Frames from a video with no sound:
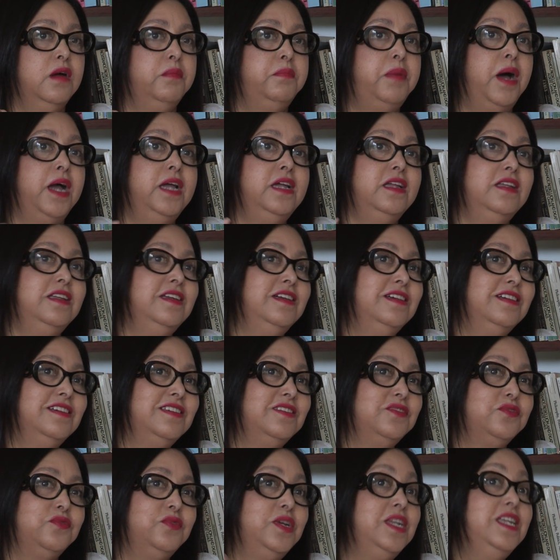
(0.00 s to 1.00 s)

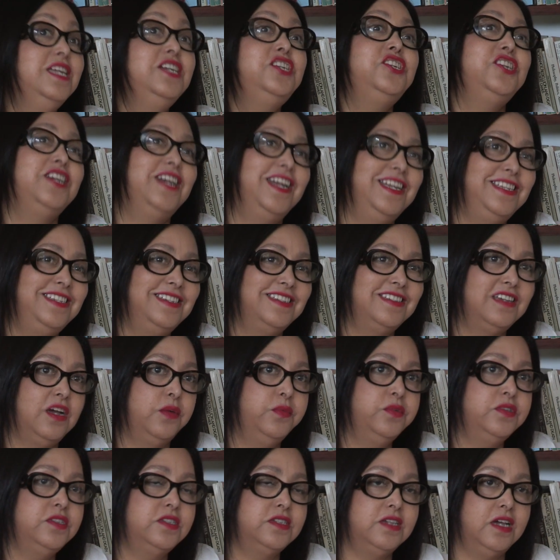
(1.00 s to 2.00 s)
pioneers or initiators, I
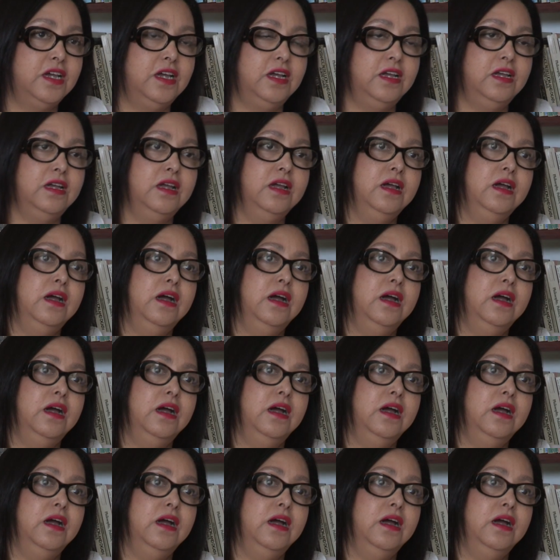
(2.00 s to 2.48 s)
would say,